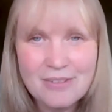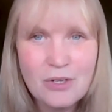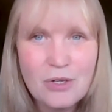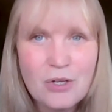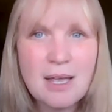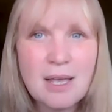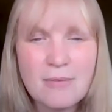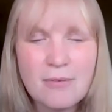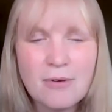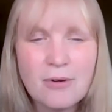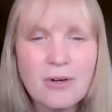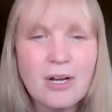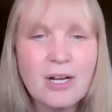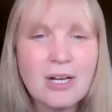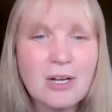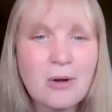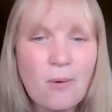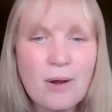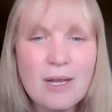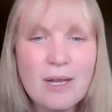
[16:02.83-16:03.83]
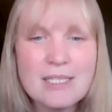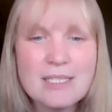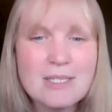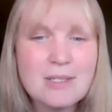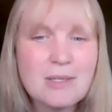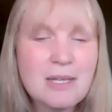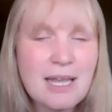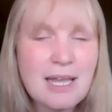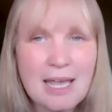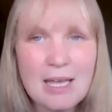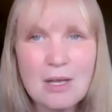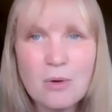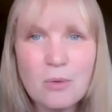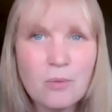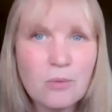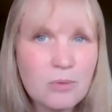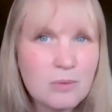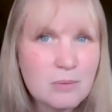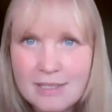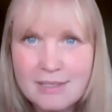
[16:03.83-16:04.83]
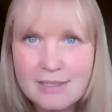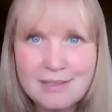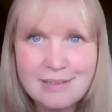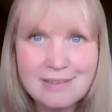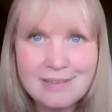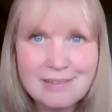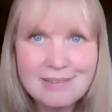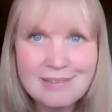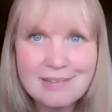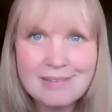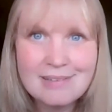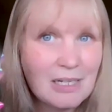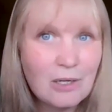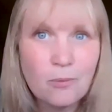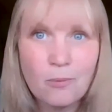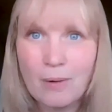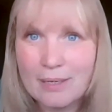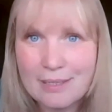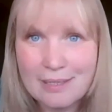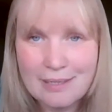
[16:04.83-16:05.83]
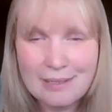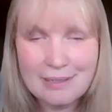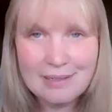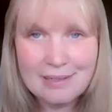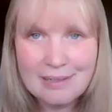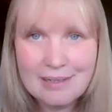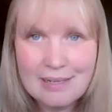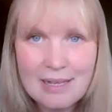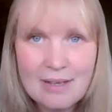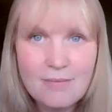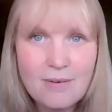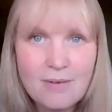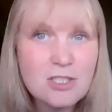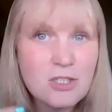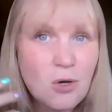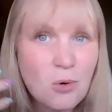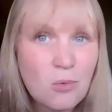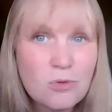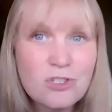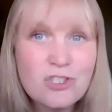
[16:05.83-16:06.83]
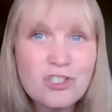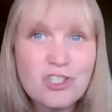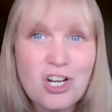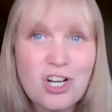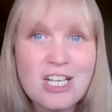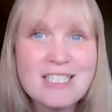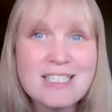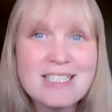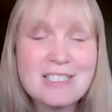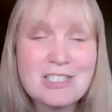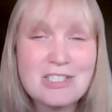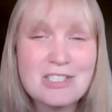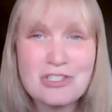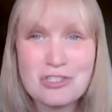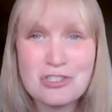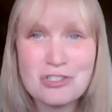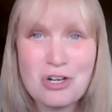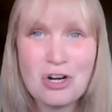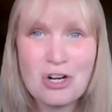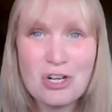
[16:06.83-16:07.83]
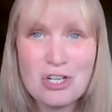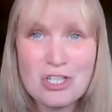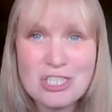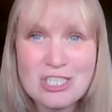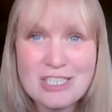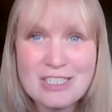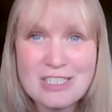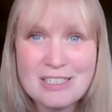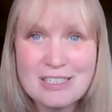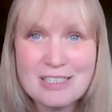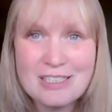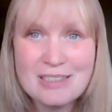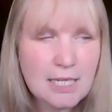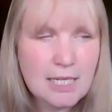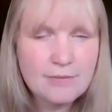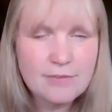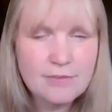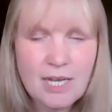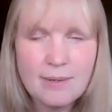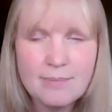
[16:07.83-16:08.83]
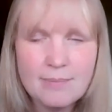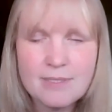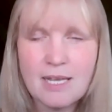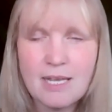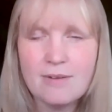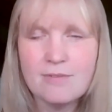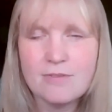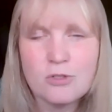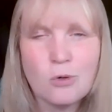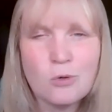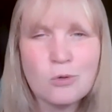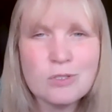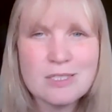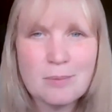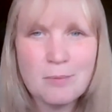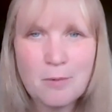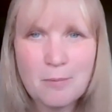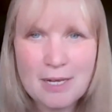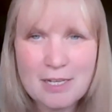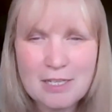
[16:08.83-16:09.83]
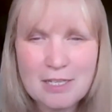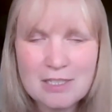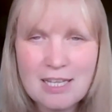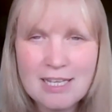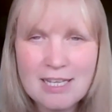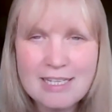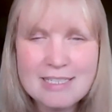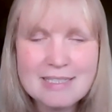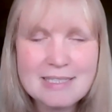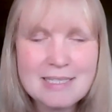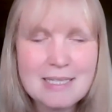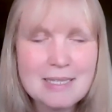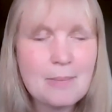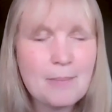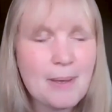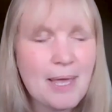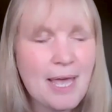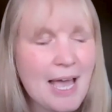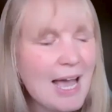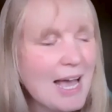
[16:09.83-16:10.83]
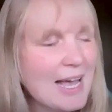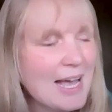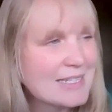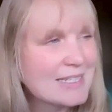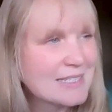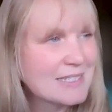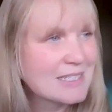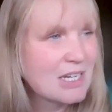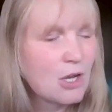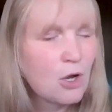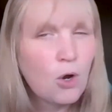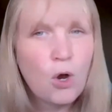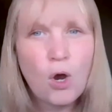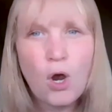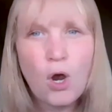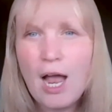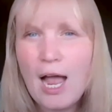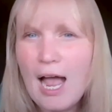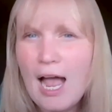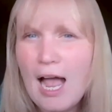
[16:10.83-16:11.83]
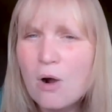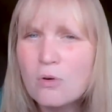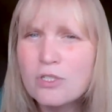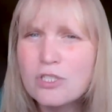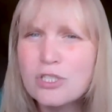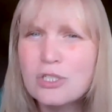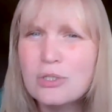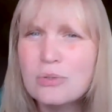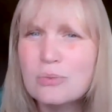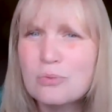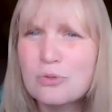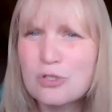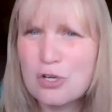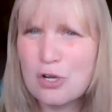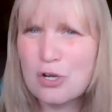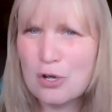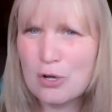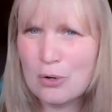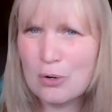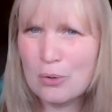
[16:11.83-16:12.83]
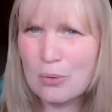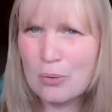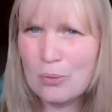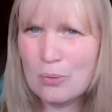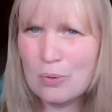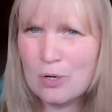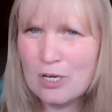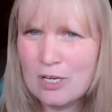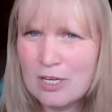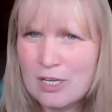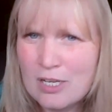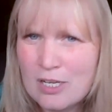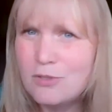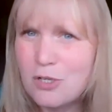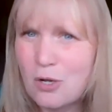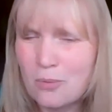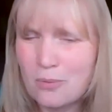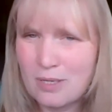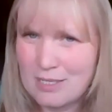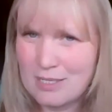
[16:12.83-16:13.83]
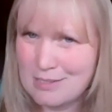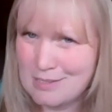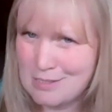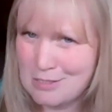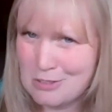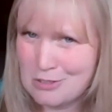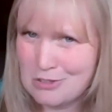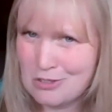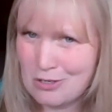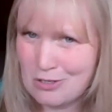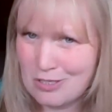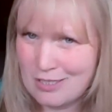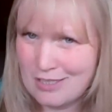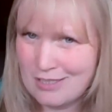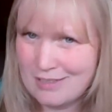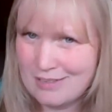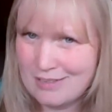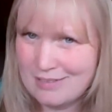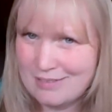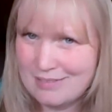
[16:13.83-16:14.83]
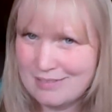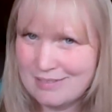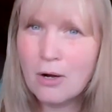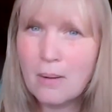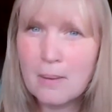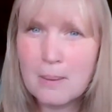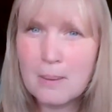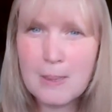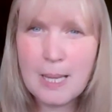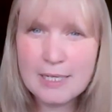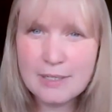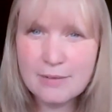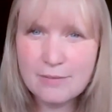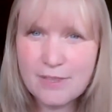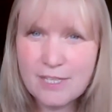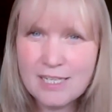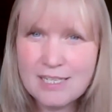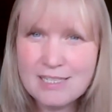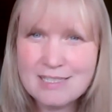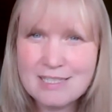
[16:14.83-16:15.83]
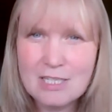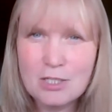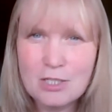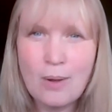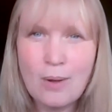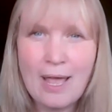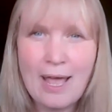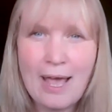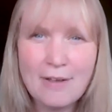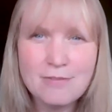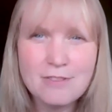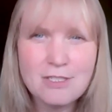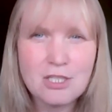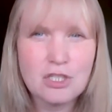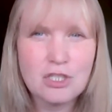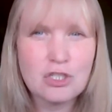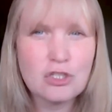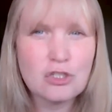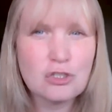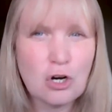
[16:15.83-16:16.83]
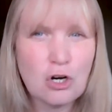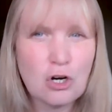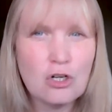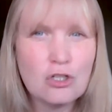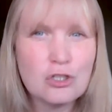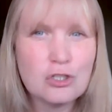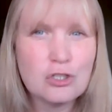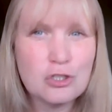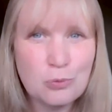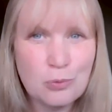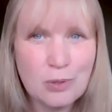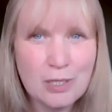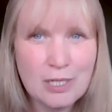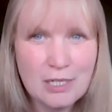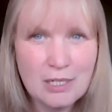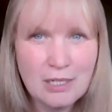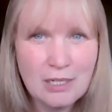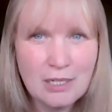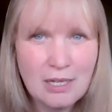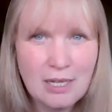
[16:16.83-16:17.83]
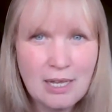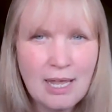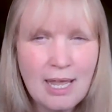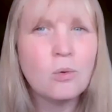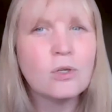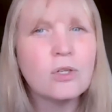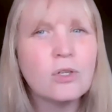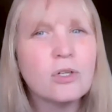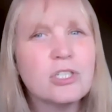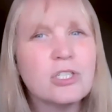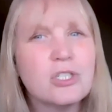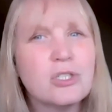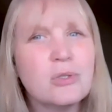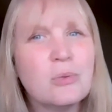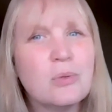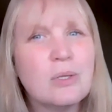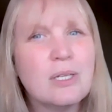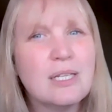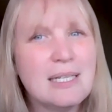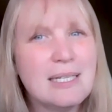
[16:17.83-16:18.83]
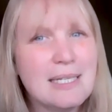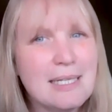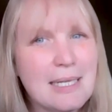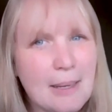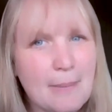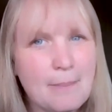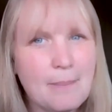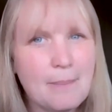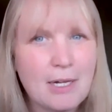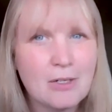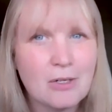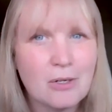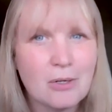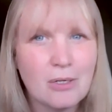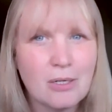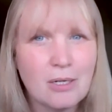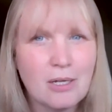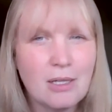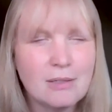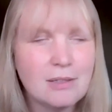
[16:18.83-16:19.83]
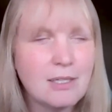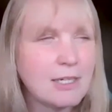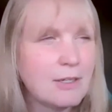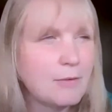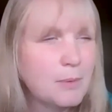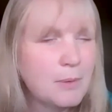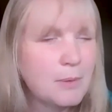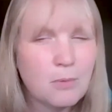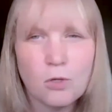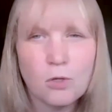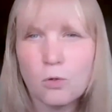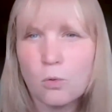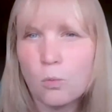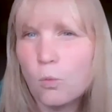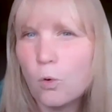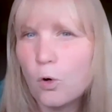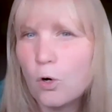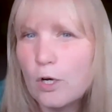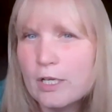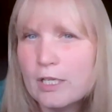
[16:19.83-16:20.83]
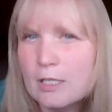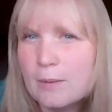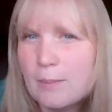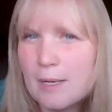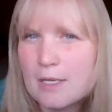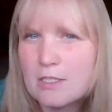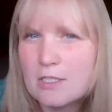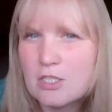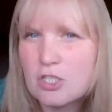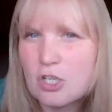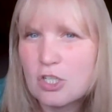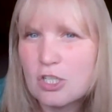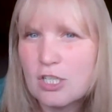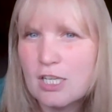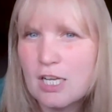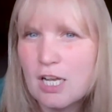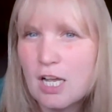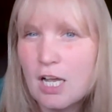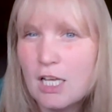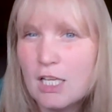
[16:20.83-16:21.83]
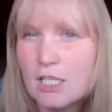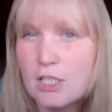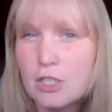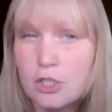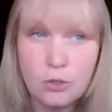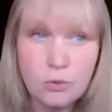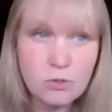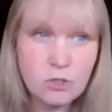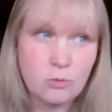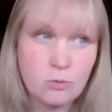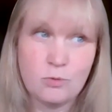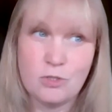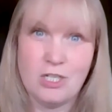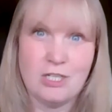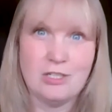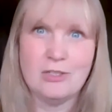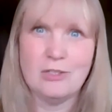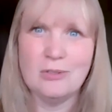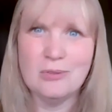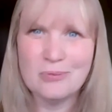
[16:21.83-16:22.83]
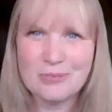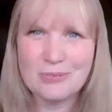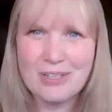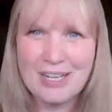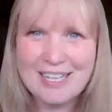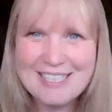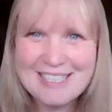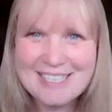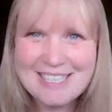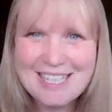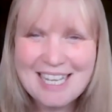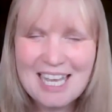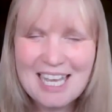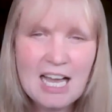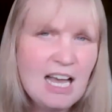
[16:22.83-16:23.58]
I'm never going to get done getting ready if I don't just start. A lot of times I've told some of my clients in the past, how do you know if you don't get started? And there are a lot of things that you have to start doing in order to get better. A lot of people are worried about starting a YouTube channel, right?